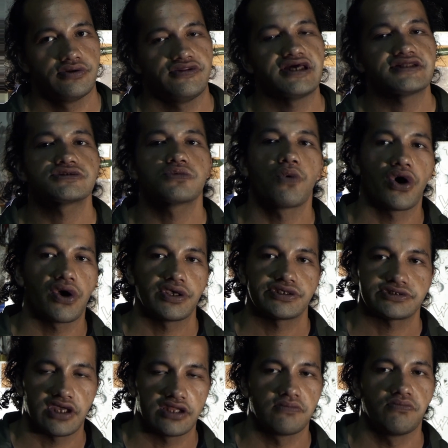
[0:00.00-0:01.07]
That's why I
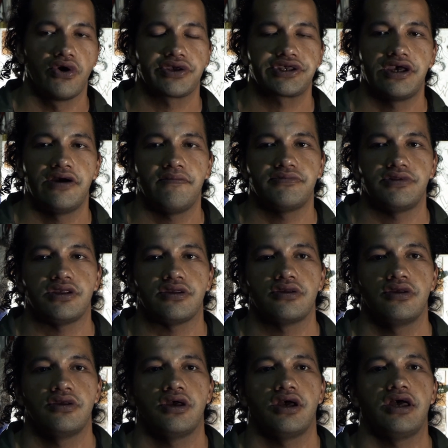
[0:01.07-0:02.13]
started my company.
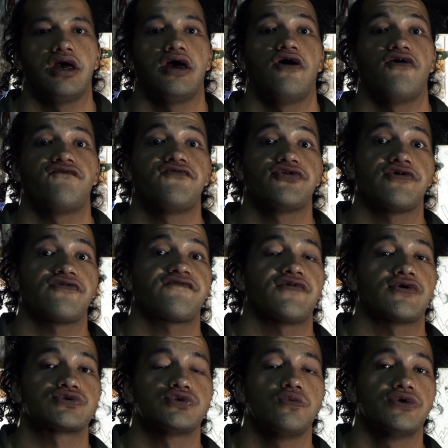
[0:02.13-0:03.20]
For those
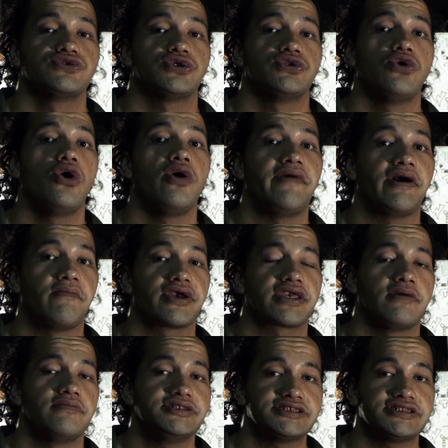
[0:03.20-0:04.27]
folks who want to know about my
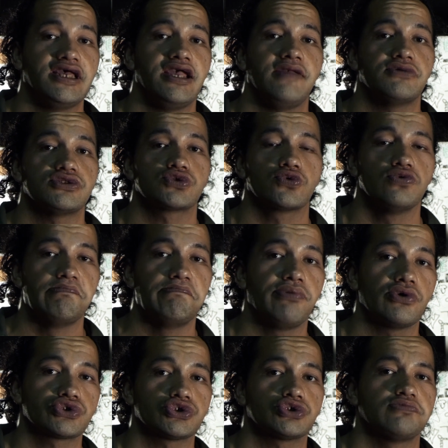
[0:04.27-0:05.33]
company's name, it's called
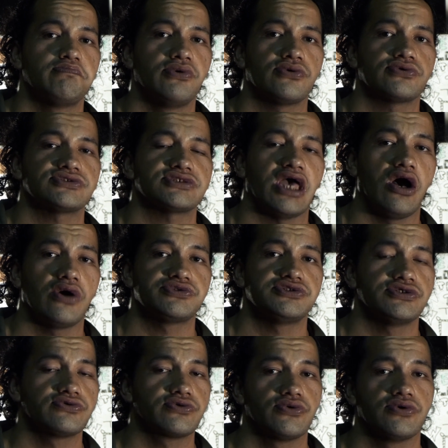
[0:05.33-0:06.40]
Bush Sports
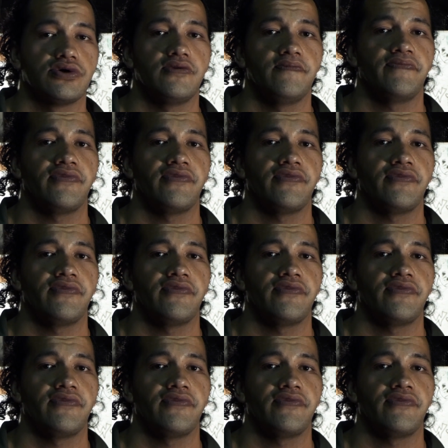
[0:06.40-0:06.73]
Aotearoa.